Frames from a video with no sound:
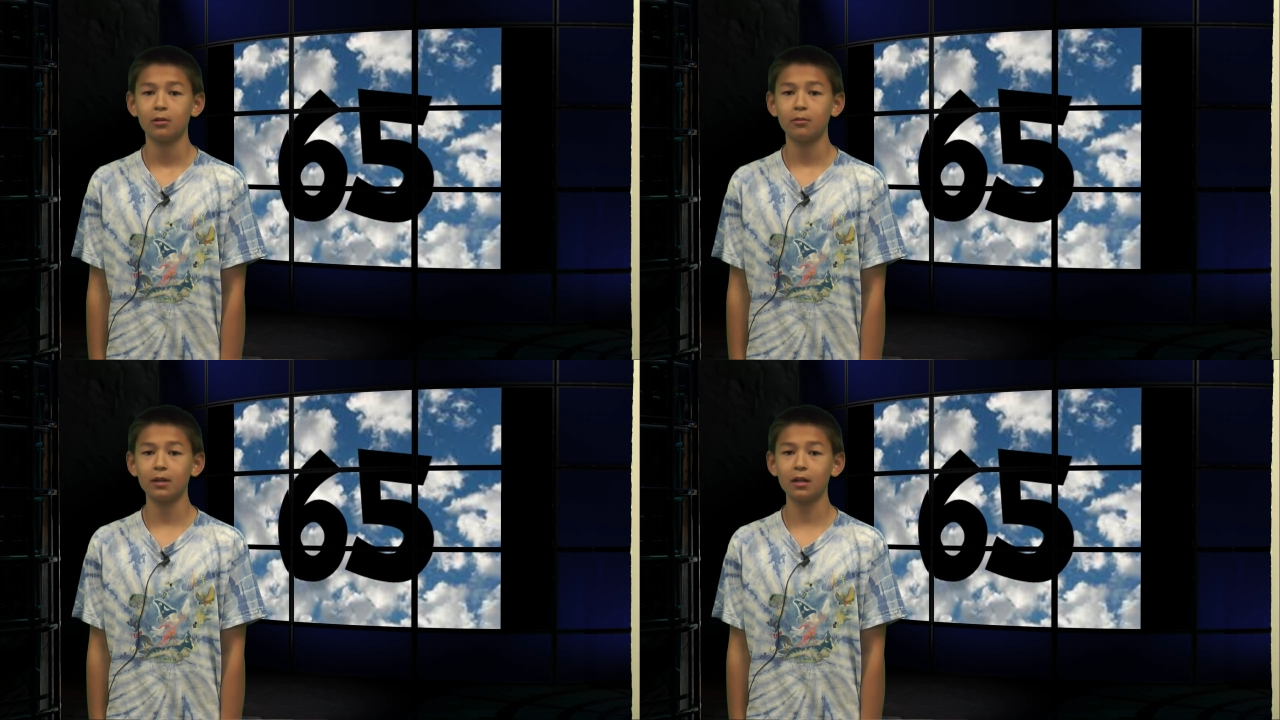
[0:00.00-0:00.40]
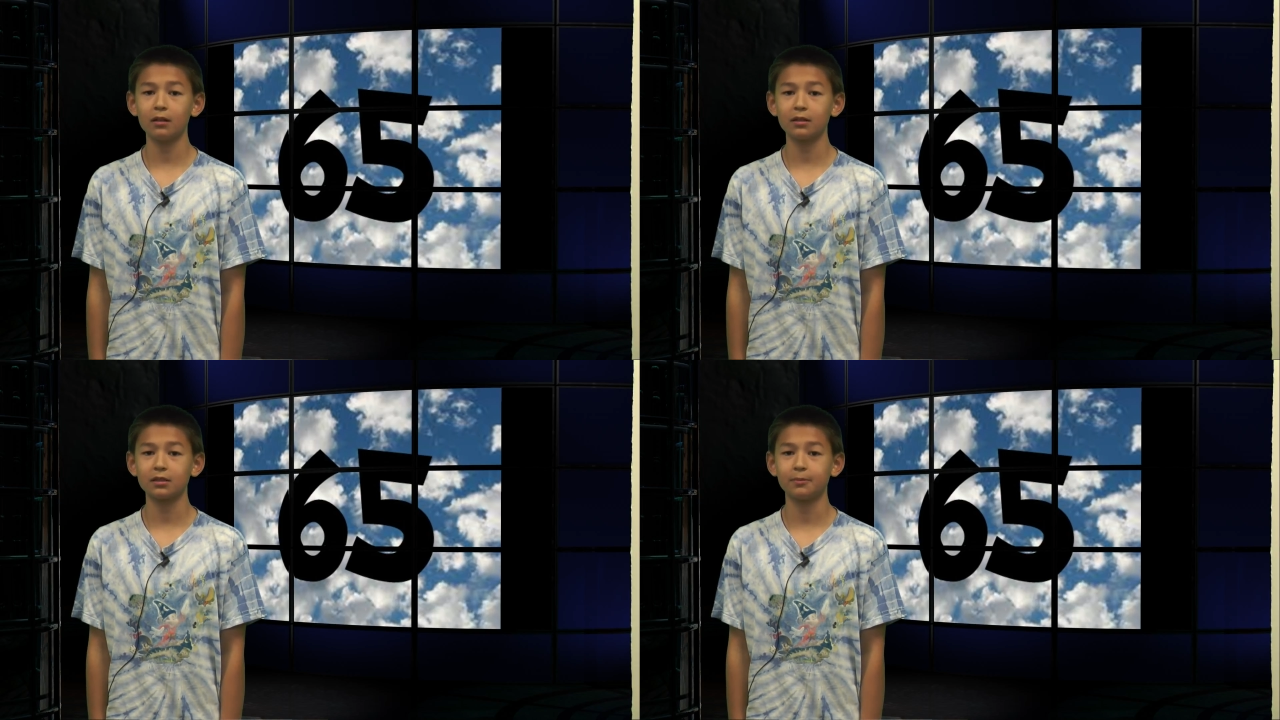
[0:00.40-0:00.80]
We
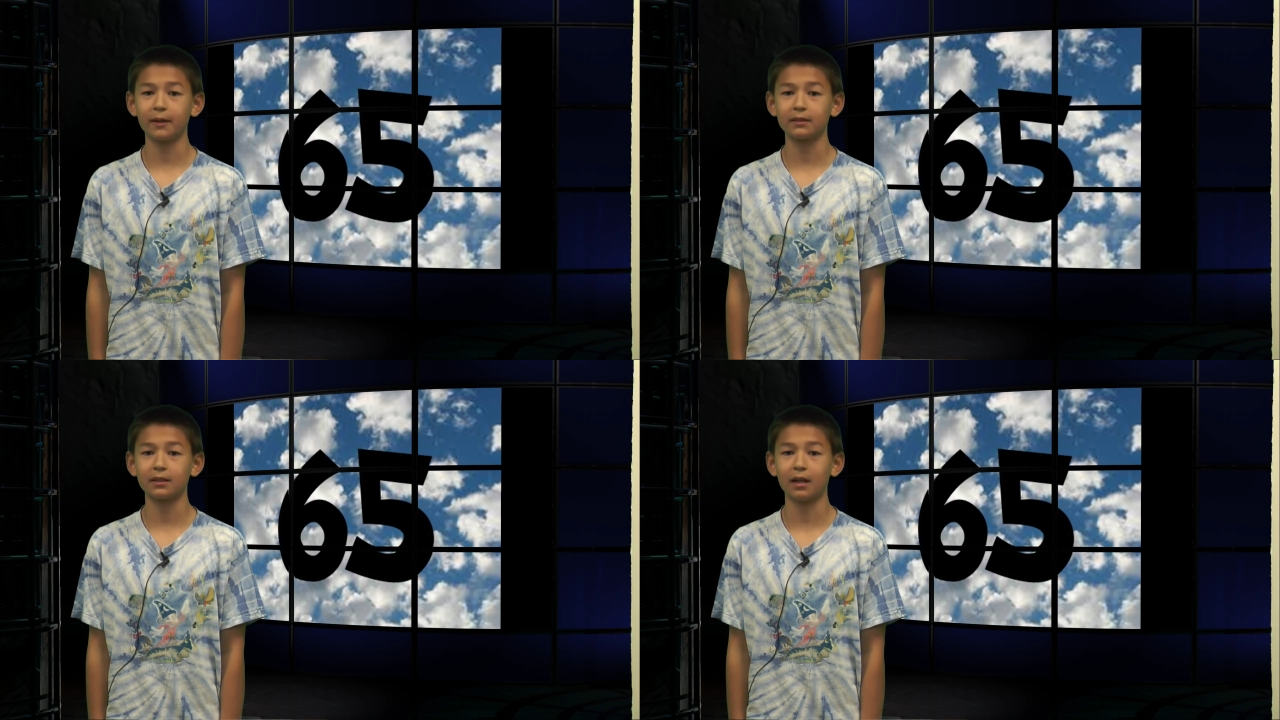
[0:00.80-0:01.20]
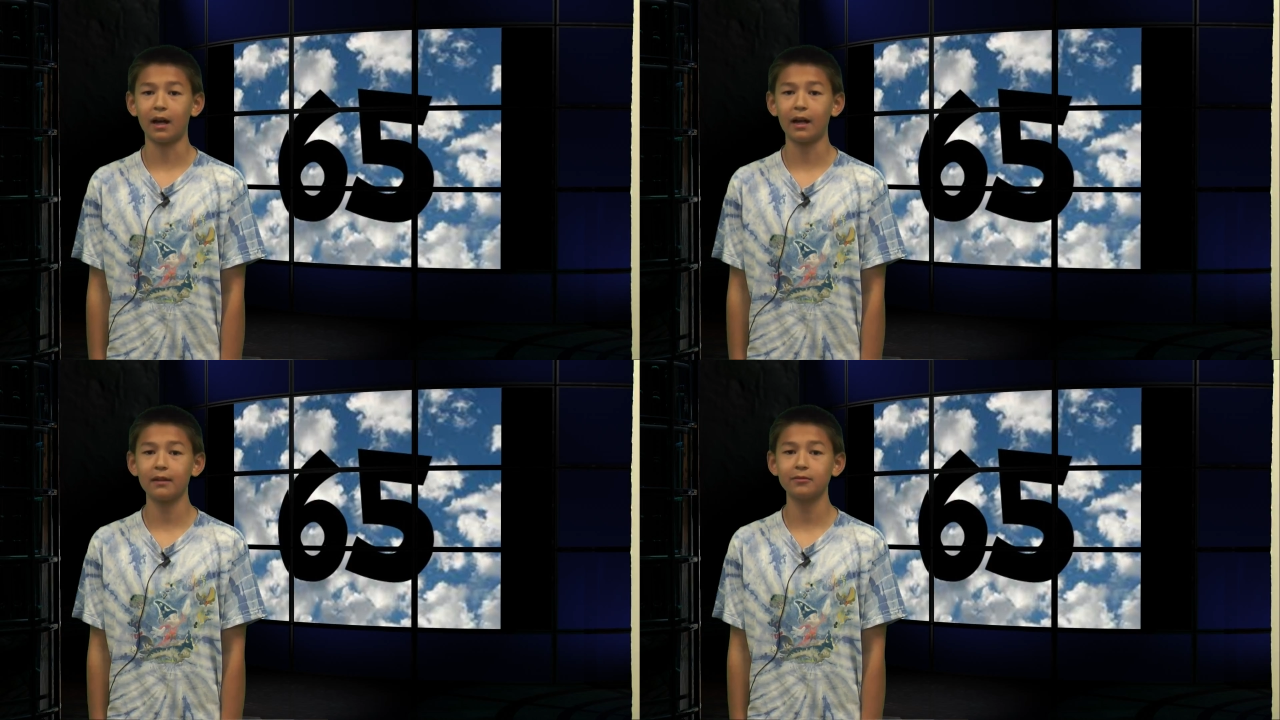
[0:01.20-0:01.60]
are expecting a
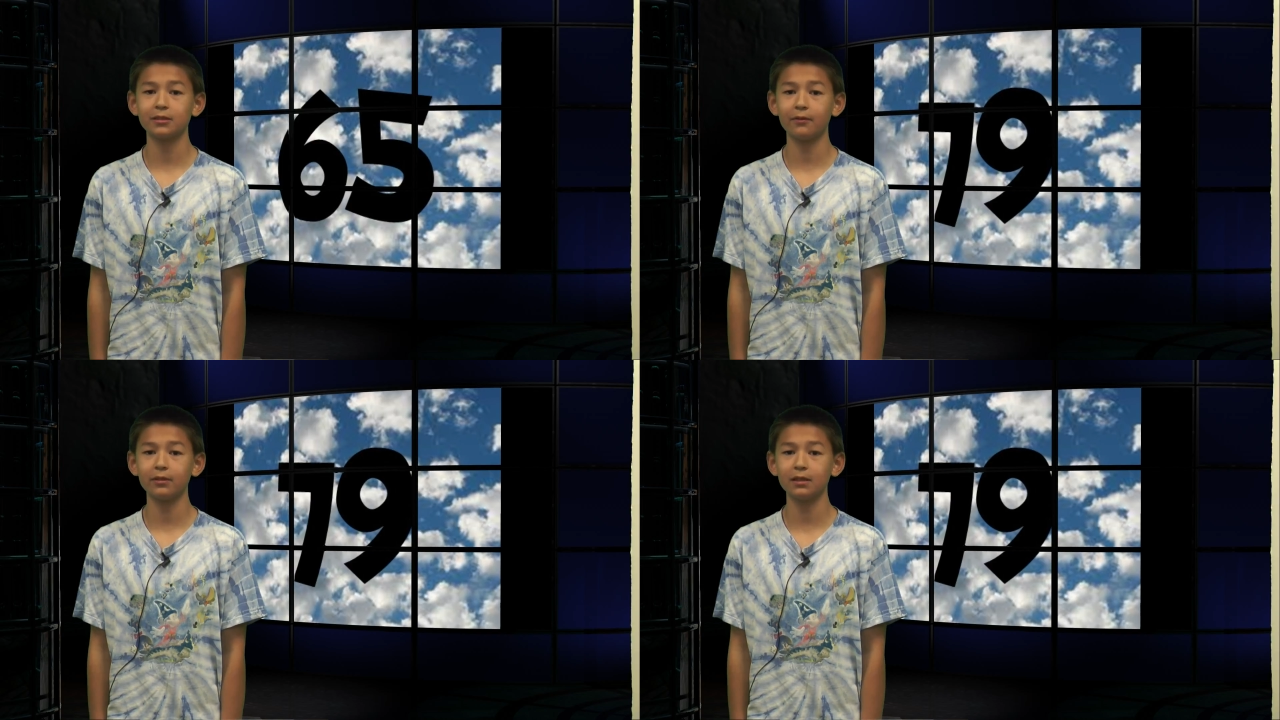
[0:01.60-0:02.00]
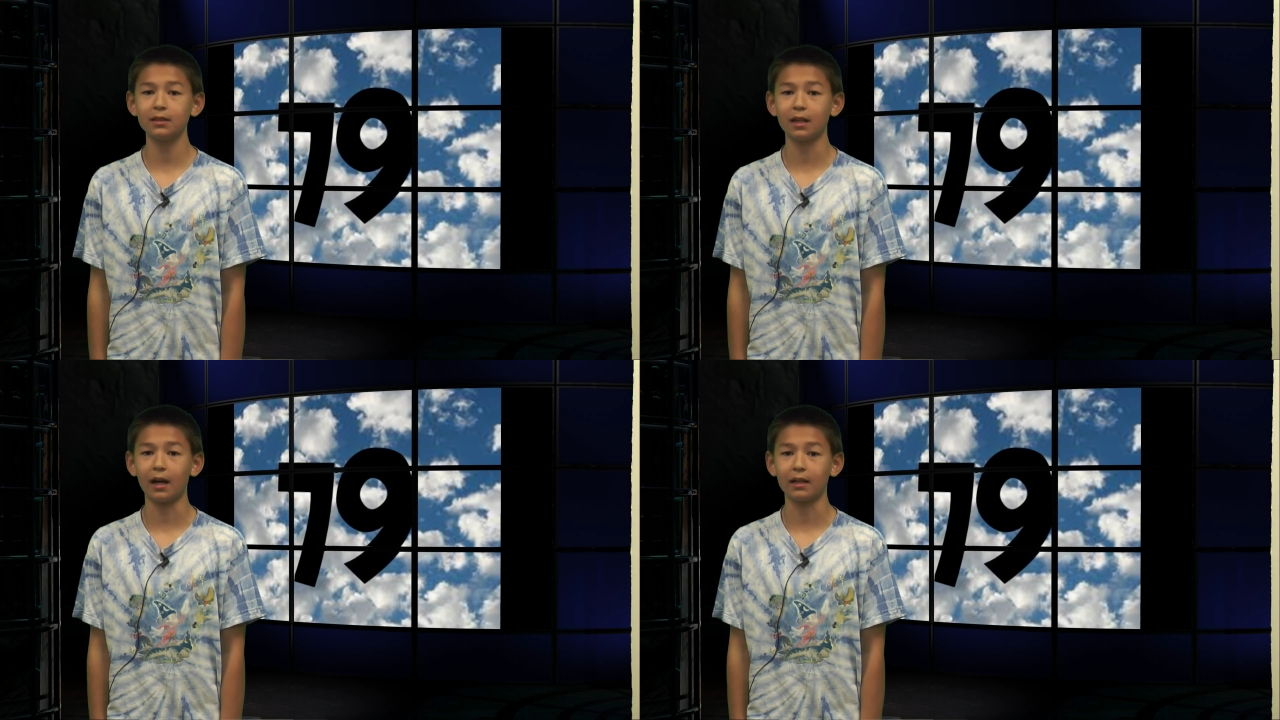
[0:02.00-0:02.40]
high of
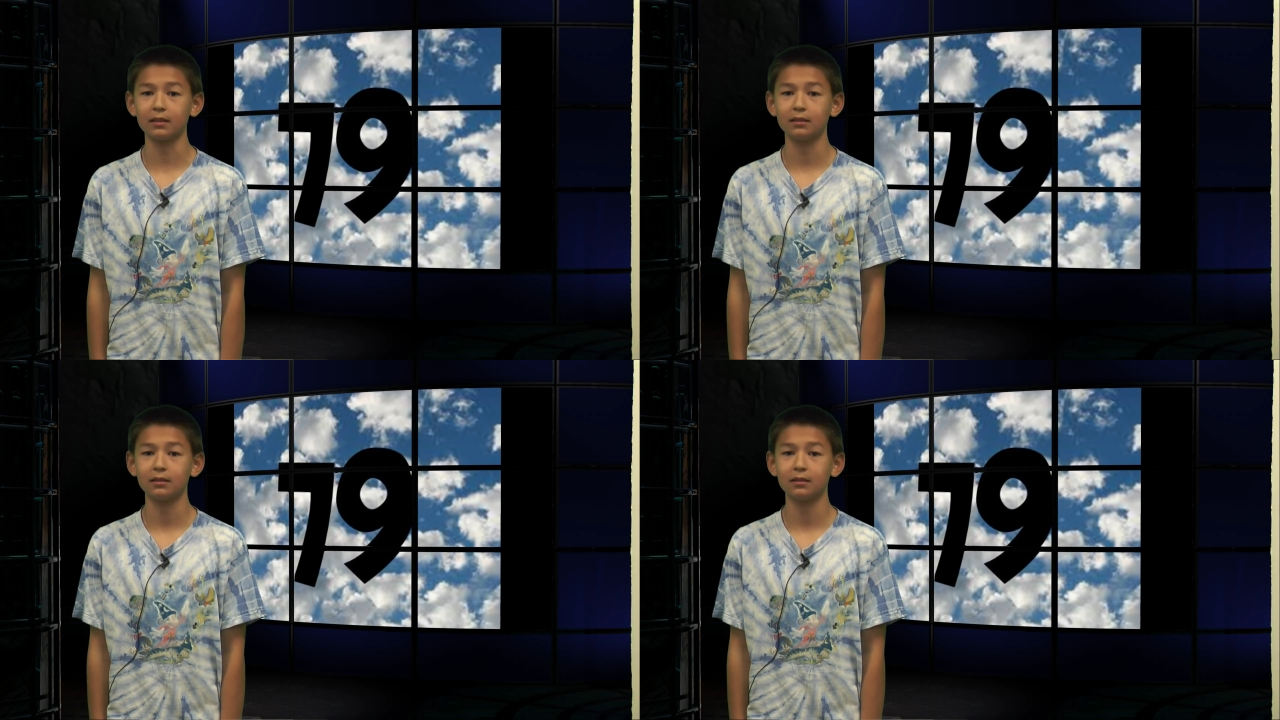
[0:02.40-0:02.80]
79